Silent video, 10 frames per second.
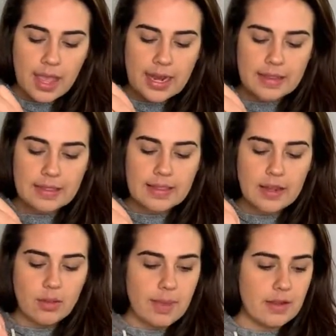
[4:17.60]
and a
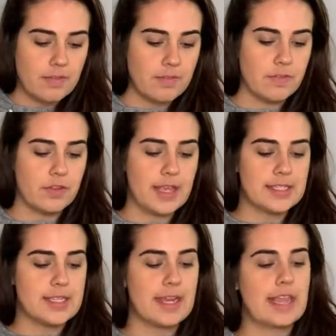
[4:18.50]
little bit of a
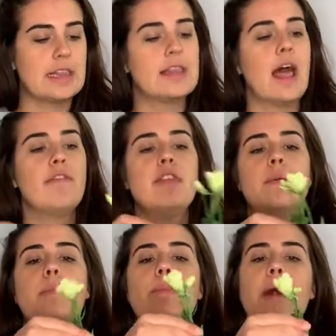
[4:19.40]
fullness. And I love
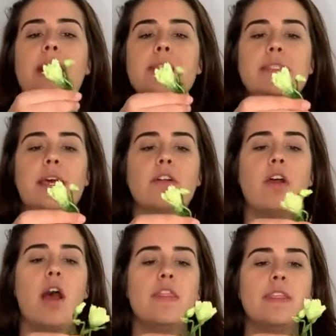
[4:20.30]
the buds that are
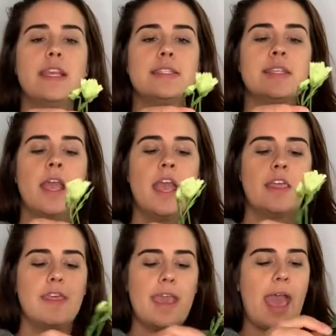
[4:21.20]
on these.
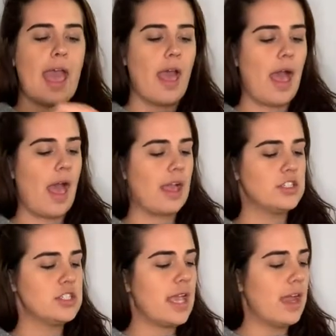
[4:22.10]
They
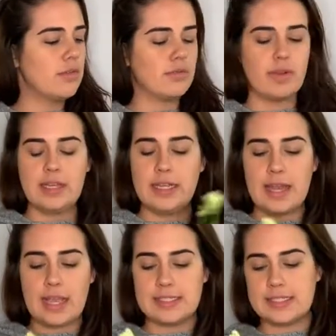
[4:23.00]
just add a really
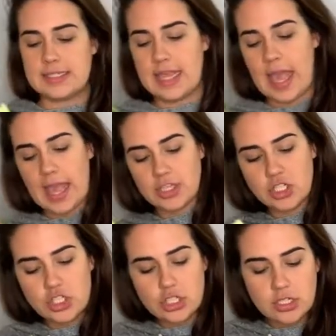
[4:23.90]
nice
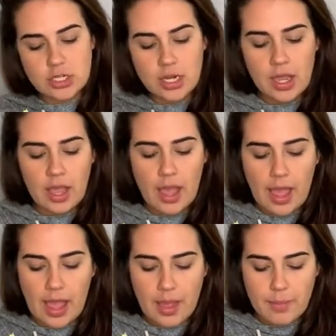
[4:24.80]
texture.
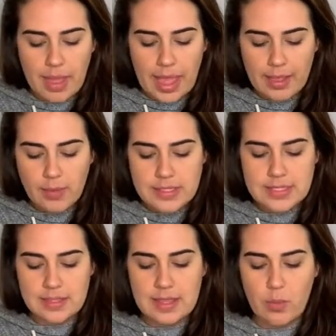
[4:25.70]
I always
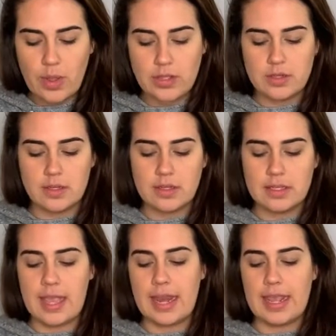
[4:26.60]
think that when you're
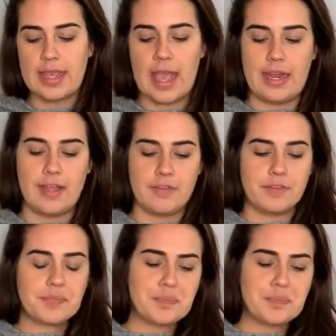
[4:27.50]
getting kind of